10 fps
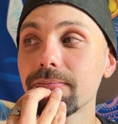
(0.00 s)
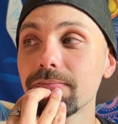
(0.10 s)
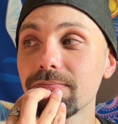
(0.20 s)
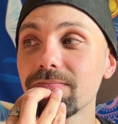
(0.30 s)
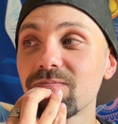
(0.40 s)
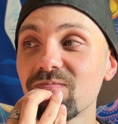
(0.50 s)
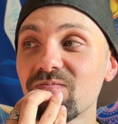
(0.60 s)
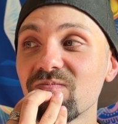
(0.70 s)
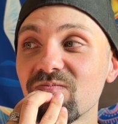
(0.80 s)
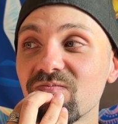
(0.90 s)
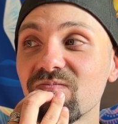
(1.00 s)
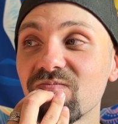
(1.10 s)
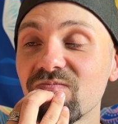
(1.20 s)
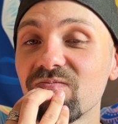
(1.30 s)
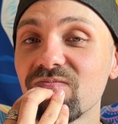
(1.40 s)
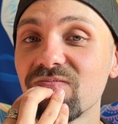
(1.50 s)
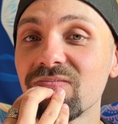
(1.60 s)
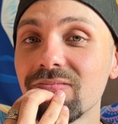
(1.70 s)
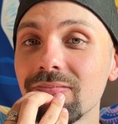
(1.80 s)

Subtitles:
Nothing is said.